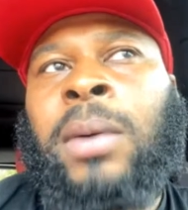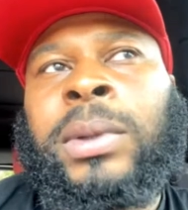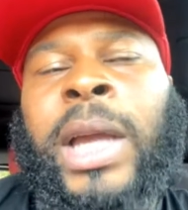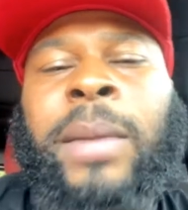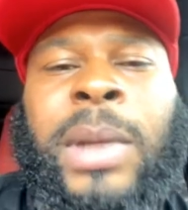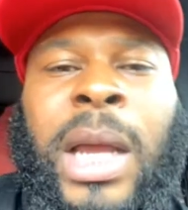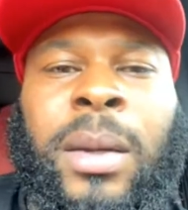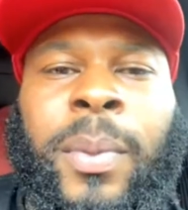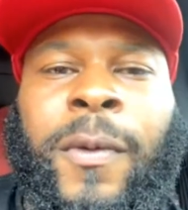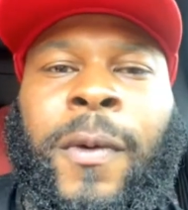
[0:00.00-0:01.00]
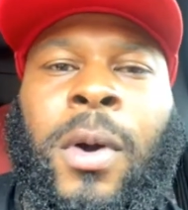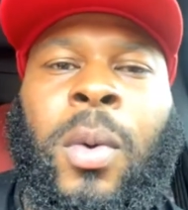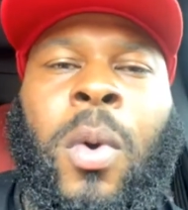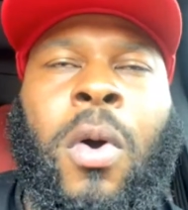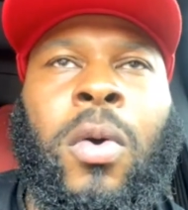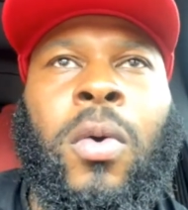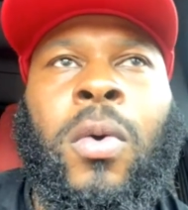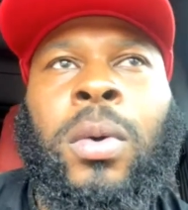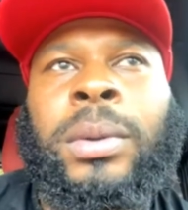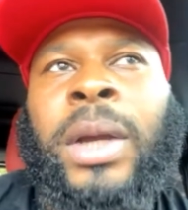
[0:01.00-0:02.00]
I was damn near like a preferred
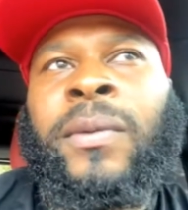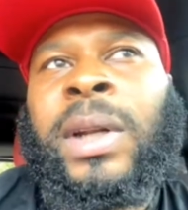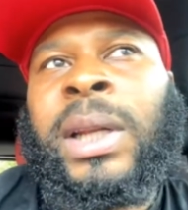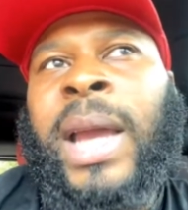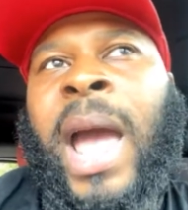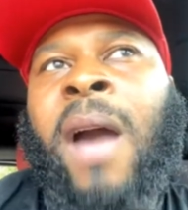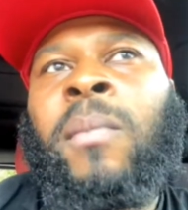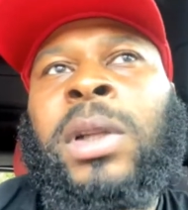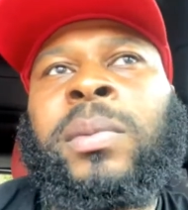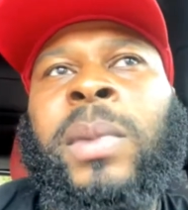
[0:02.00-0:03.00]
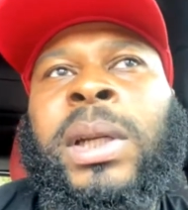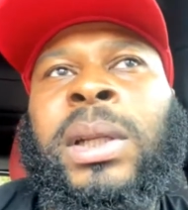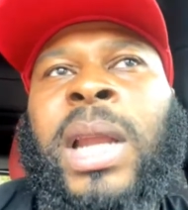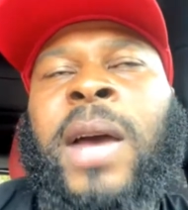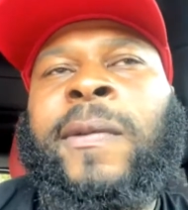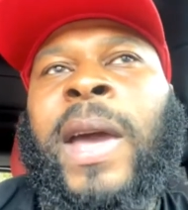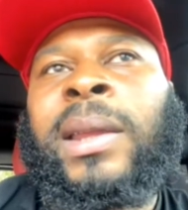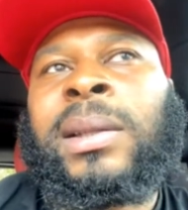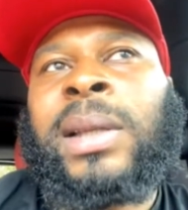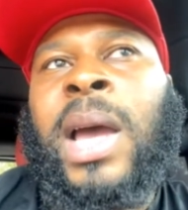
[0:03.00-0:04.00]
walk-on. They really didn't have much money left
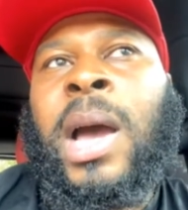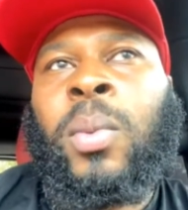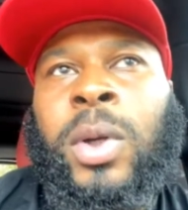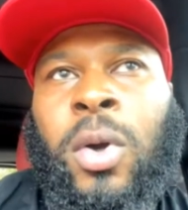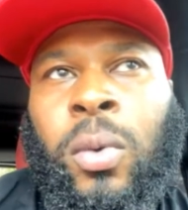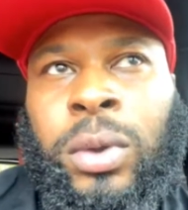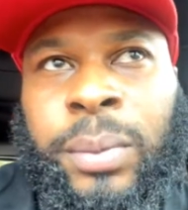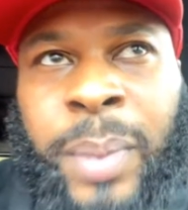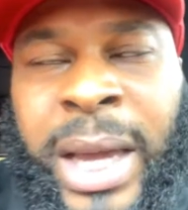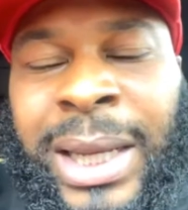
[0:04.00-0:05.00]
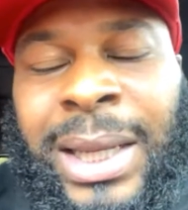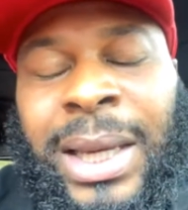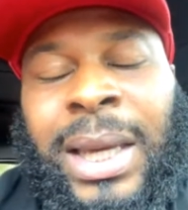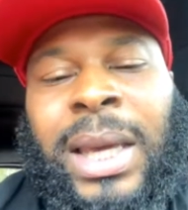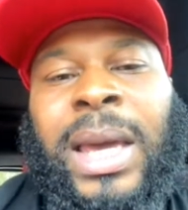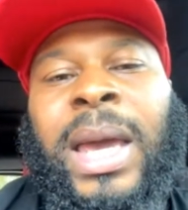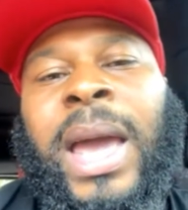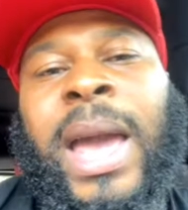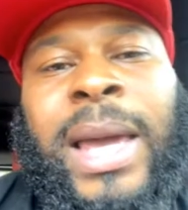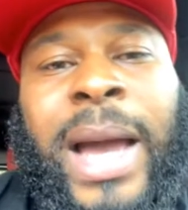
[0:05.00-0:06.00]
at the time when Coach Petty
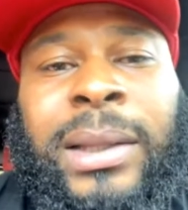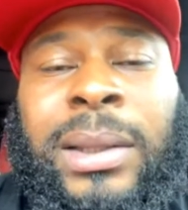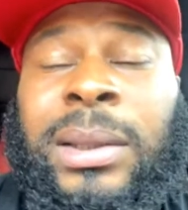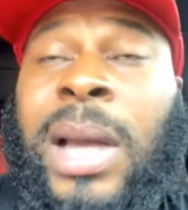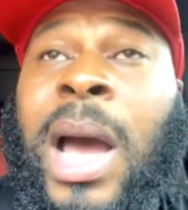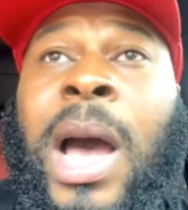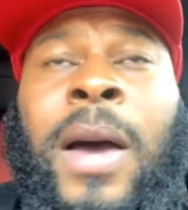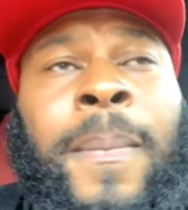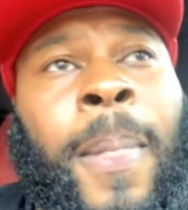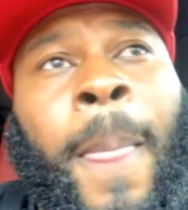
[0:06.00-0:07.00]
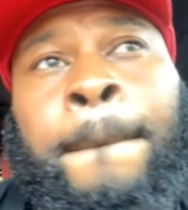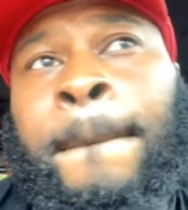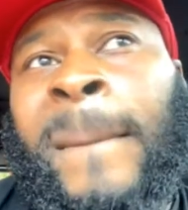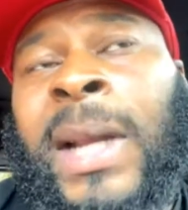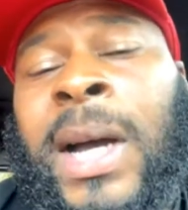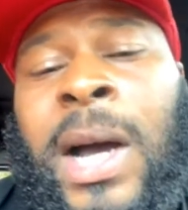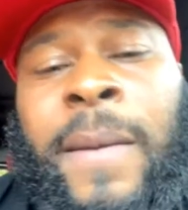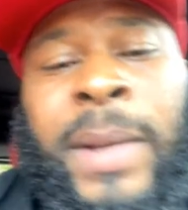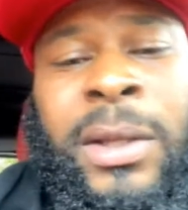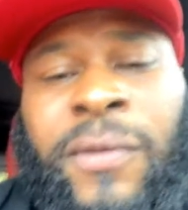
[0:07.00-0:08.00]
had got the job.
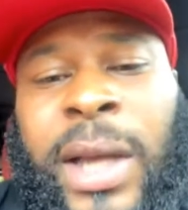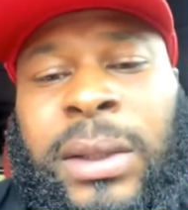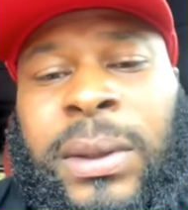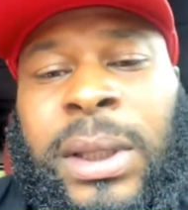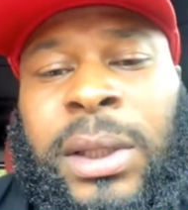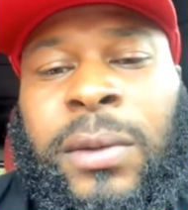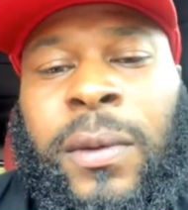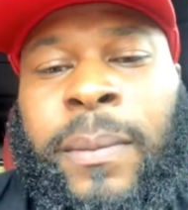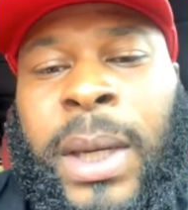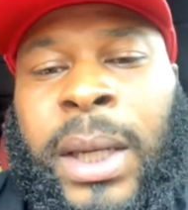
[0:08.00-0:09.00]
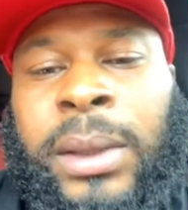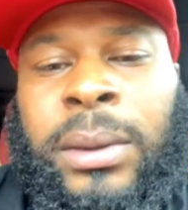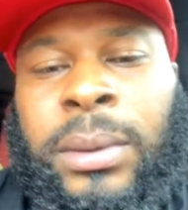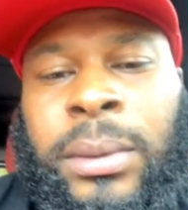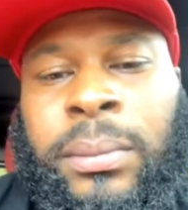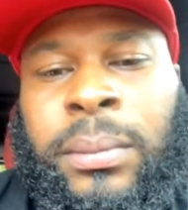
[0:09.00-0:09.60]
And the rest is history, man.